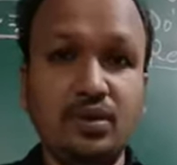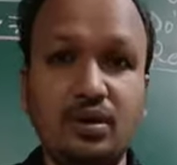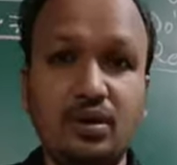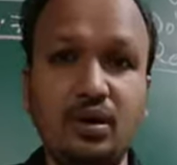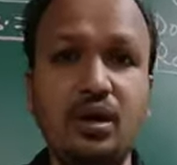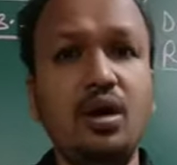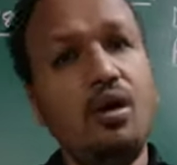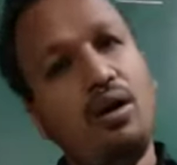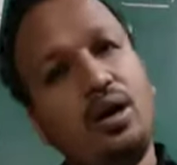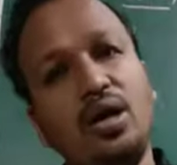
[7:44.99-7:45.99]
Okay,
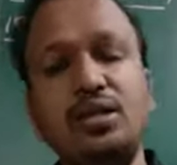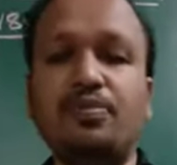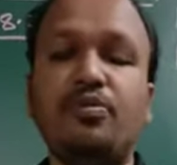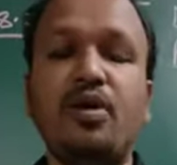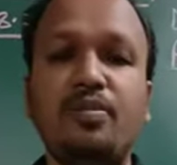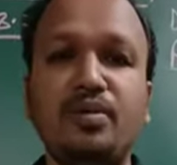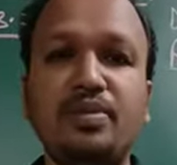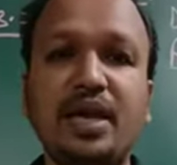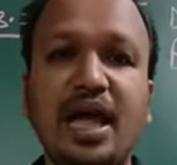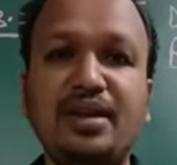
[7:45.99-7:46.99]
or other problem
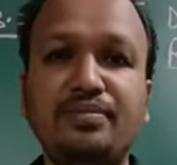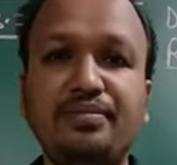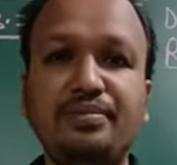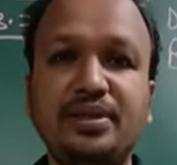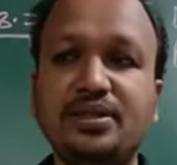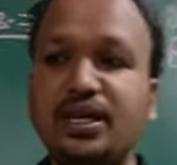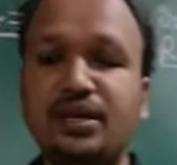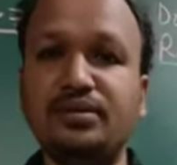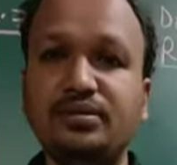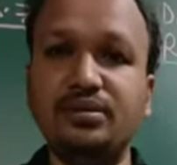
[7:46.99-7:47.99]
can be
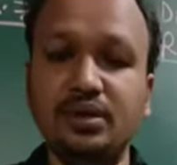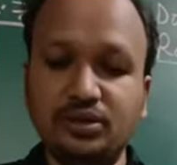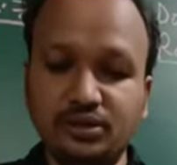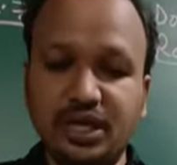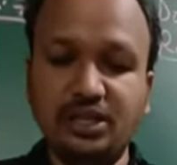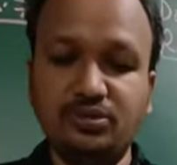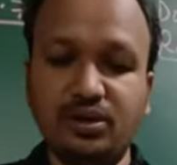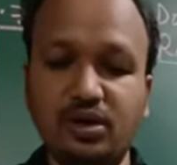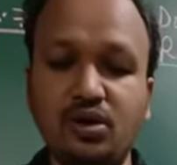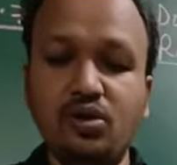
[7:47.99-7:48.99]
seen. So that's
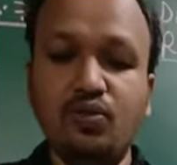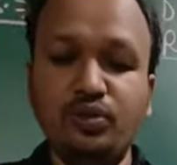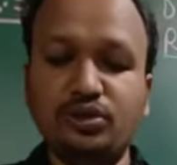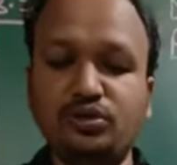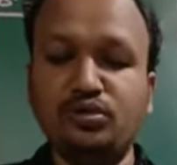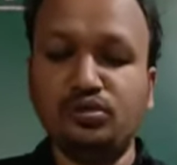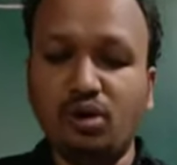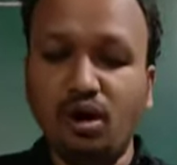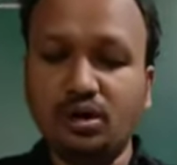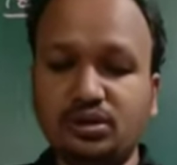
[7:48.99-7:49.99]
why we should
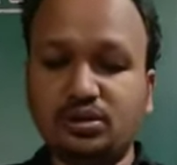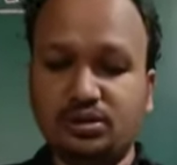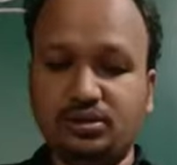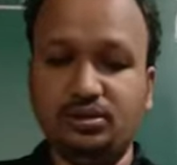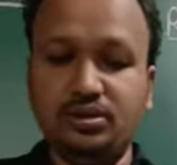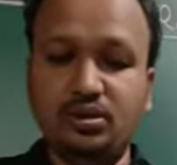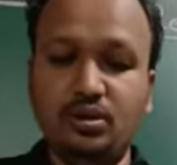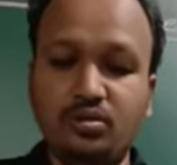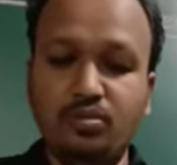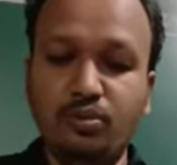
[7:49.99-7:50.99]
not
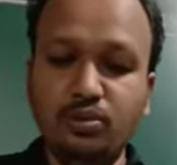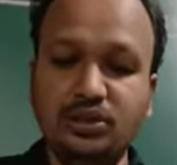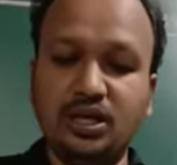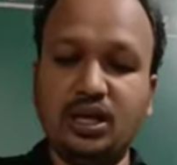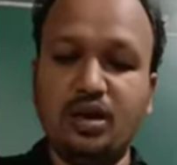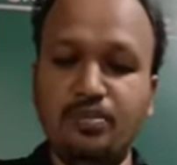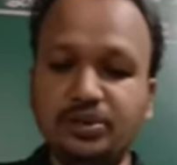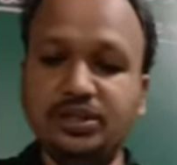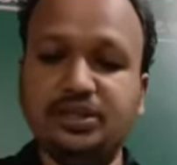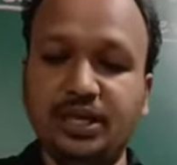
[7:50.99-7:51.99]
push the
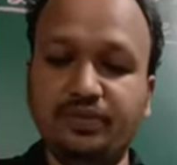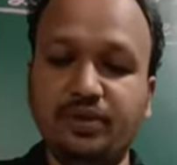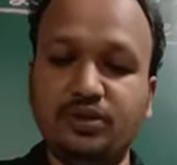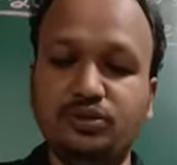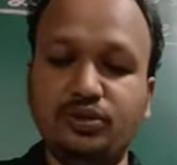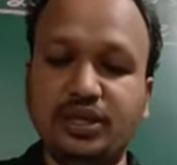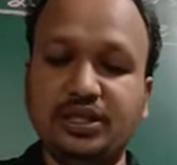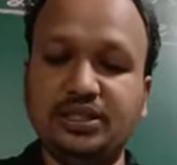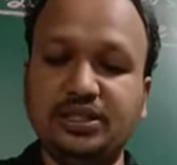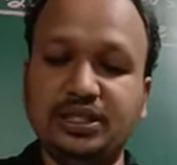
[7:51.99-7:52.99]
computer table, so
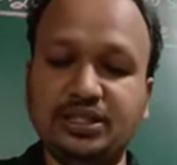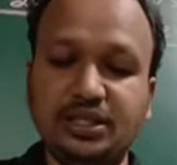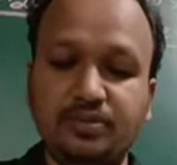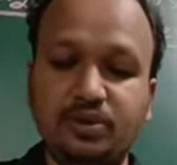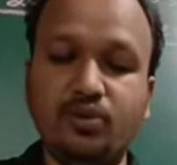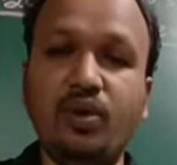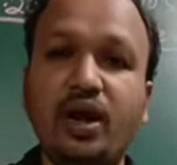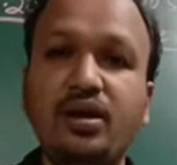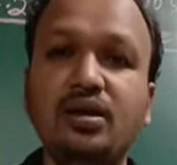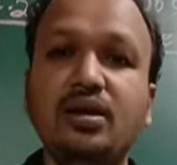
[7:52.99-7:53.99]
it disturbs the
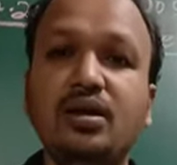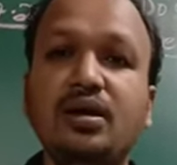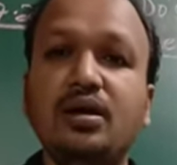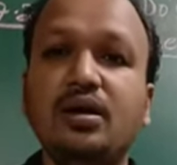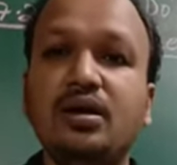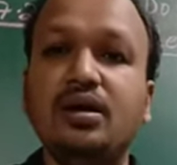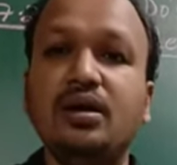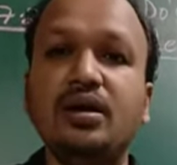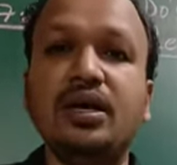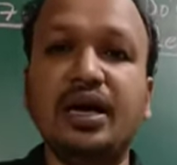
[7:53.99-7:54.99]
wire
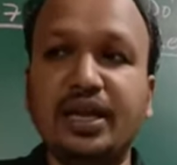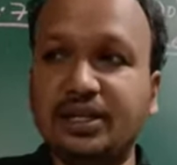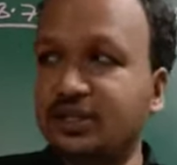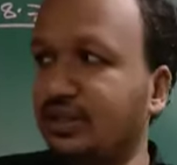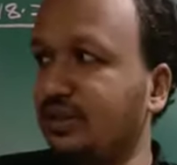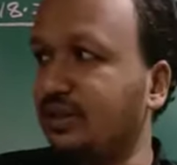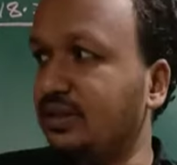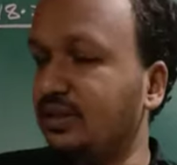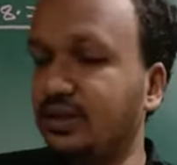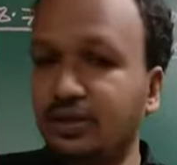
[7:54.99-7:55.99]

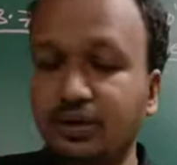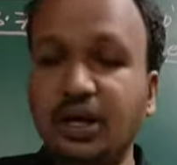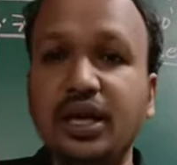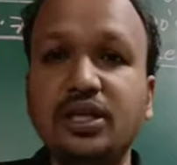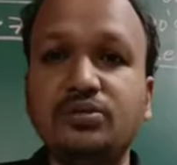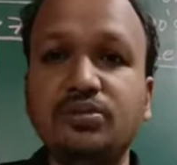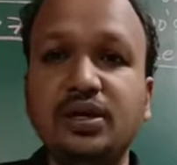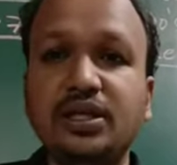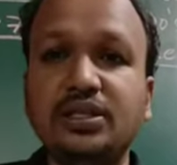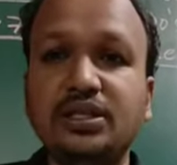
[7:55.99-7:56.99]
connections. Okay, it will
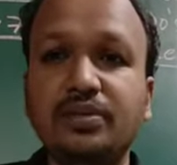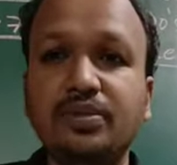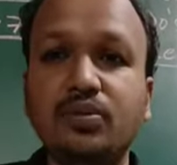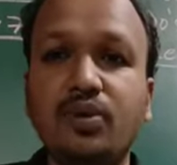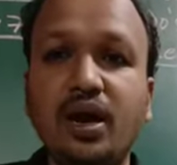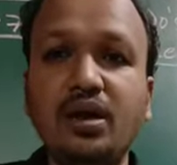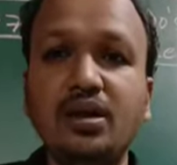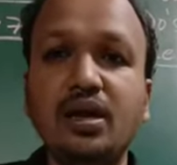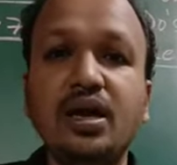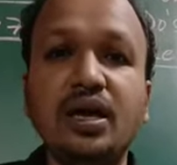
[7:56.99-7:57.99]
disturb the wire
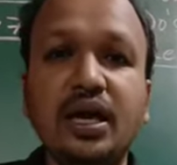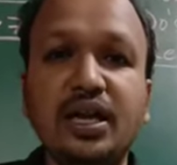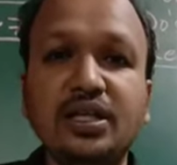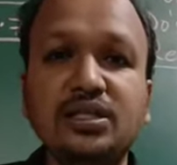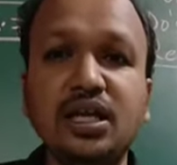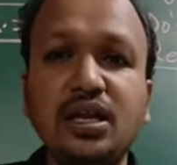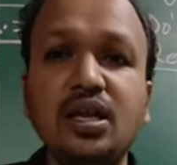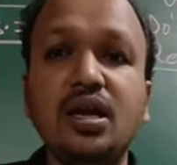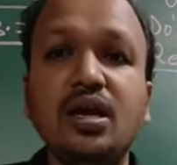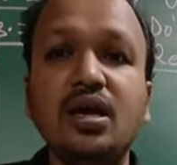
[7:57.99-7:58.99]
connection
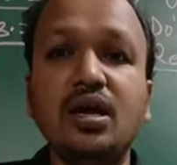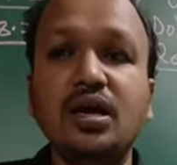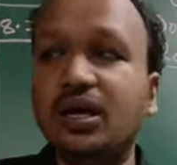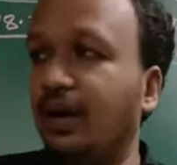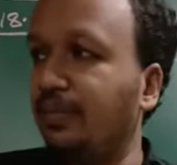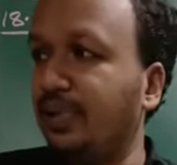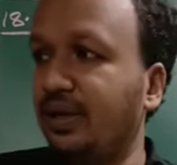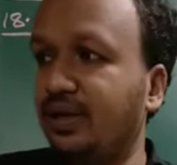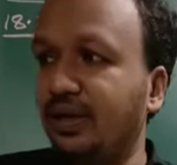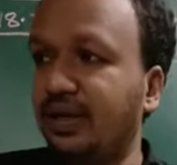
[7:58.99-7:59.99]

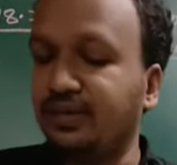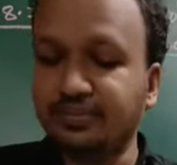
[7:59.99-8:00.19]
completely.